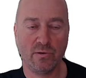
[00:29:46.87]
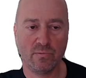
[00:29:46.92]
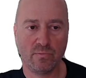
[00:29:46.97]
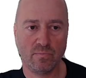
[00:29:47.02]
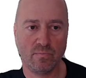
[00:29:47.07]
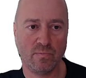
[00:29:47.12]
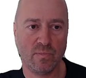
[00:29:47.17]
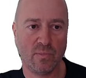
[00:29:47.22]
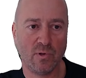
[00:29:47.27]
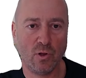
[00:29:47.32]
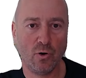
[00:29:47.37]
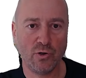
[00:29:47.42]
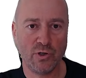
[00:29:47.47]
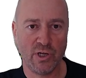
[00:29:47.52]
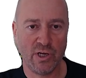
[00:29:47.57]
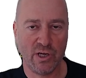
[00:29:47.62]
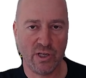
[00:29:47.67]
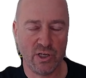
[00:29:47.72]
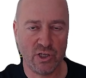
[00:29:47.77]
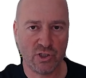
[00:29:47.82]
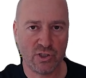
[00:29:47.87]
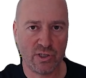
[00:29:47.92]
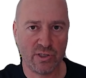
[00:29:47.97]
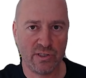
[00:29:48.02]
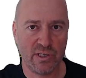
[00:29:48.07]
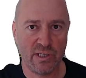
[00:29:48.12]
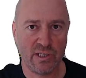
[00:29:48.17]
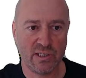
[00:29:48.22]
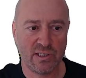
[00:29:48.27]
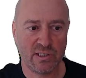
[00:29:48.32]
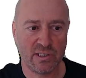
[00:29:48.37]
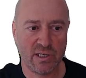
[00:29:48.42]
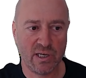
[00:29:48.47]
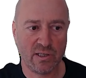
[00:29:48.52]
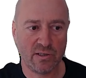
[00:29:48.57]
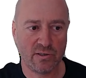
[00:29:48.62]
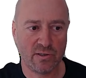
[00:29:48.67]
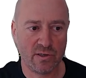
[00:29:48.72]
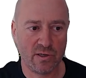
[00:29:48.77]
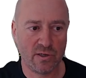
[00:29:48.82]
loading initial data
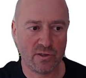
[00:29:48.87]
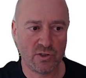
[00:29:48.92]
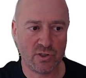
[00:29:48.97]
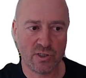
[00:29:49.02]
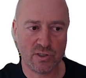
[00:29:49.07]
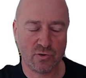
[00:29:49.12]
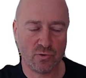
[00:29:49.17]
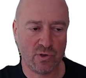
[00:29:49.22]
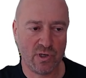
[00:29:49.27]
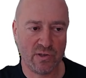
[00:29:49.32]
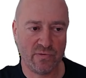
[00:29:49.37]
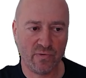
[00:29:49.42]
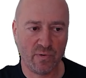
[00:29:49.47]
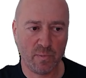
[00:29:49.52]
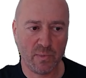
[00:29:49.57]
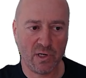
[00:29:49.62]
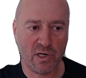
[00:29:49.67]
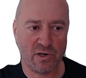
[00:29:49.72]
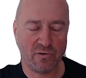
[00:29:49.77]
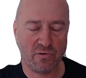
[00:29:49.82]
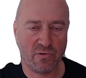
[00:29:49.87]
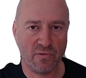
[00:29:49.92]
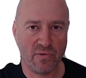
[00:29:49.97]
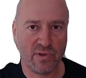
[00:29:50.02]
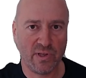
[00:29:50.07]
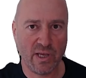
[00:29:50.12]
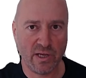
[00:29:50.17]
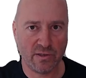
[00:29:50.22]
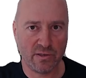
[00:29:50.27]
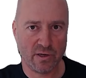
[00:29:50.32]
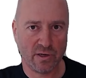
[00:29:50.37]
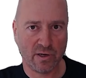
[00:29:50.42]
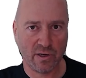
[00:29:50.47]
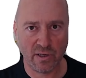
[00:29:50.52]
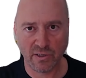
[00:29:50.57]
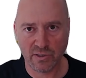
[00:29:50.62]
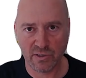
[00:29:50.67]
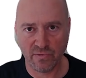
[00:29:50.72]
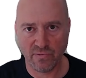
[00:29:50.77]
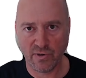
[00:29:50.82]
set, just to get familiar with the data.
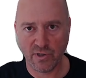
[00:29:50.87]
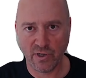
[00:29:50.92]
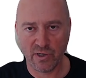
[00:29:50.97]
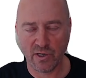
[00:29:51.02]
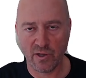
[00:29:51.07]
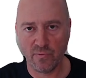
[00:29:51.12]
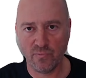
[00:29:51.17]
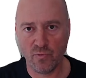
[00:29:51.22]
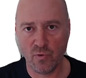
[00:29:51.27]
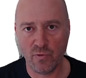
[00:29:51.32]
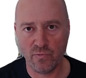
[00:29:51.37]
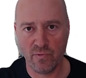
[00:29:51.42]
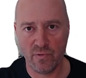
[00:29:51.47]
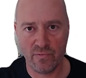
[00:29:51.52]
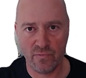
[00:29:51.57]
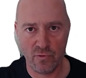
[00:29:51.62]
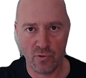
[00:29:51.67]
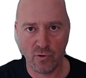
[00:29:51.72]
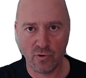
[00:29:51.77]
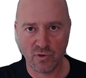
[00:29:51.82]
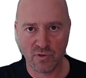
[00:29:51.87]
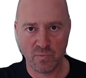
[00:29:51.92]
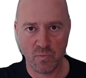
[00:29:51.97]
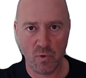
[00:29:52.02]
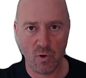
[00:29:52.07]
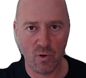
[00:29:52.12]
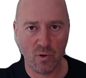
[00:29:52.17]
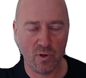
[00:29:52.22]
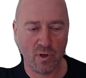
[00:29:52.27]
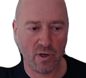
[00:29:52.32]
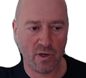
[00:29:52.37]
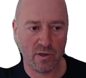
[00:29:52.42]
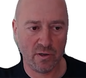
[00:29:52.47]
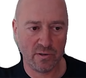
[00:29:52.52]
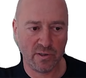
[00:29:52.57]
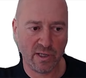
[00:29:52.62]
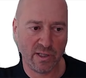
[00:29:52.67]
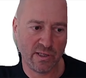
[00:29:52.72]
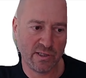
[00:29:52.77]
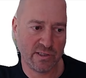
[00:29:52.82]
Also very helpful for small
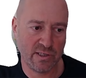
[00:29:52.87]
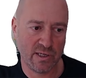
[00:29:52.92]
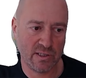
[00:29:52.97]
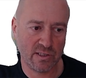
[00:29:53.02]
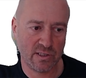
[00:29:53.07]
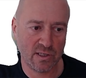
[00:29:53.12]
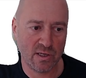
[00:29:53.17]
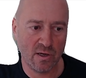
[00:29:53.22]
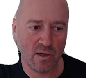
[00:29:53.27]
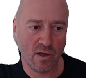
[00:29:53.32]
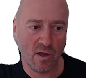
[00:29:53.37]
data sets.